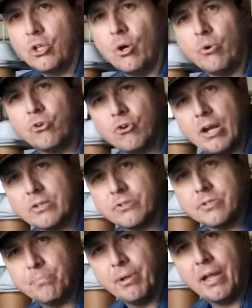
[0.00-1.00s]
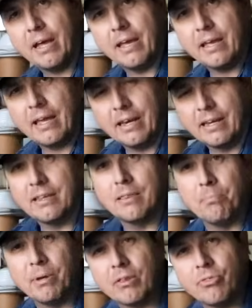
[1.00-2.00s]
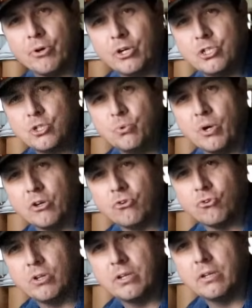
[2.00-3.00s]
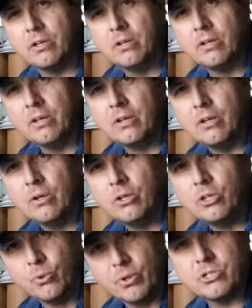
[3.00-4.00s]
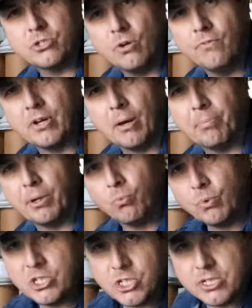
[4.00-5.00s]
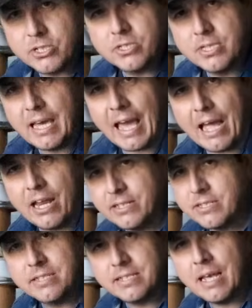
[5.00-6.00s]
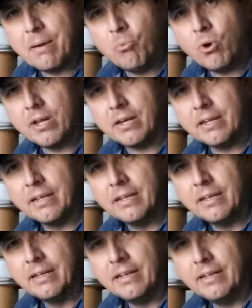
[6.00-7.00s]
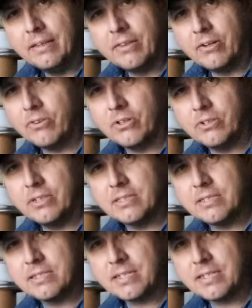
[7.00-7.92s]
go to Tractor Supply and get the big 3200 U.S. Stove Company, which is it's the same one. It's a